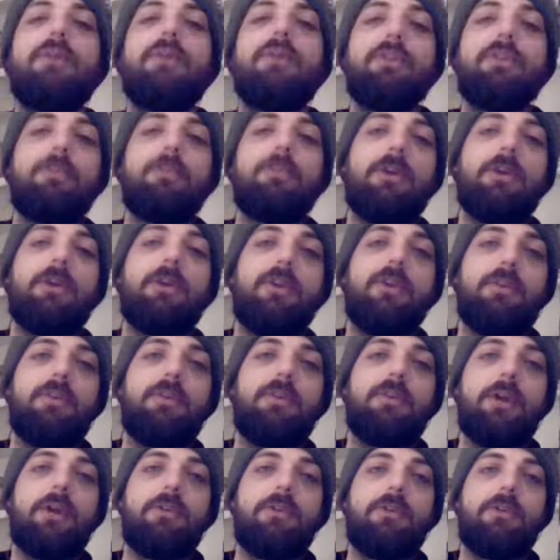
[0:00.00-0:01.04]
this to
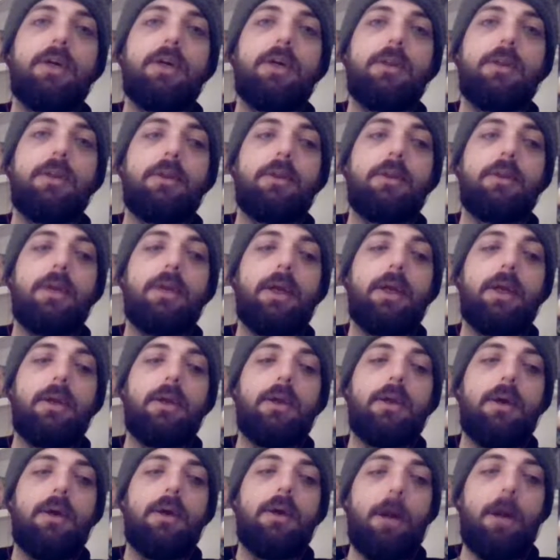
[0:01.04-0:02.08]
myself last night that
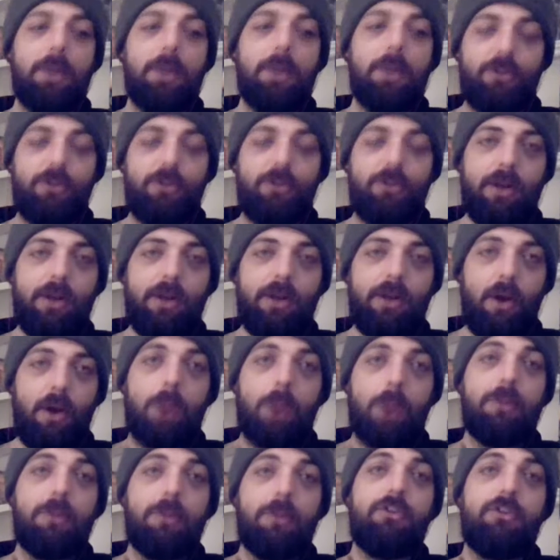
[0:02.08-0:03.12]
like I'm gonna try to
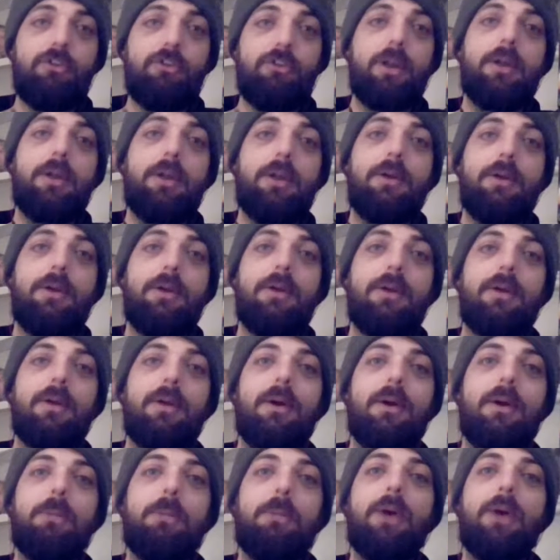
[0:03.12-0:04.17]
not be shitty
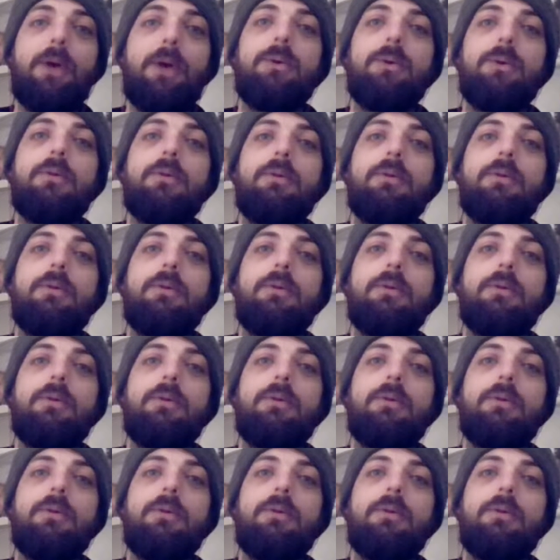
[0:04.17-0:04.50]
about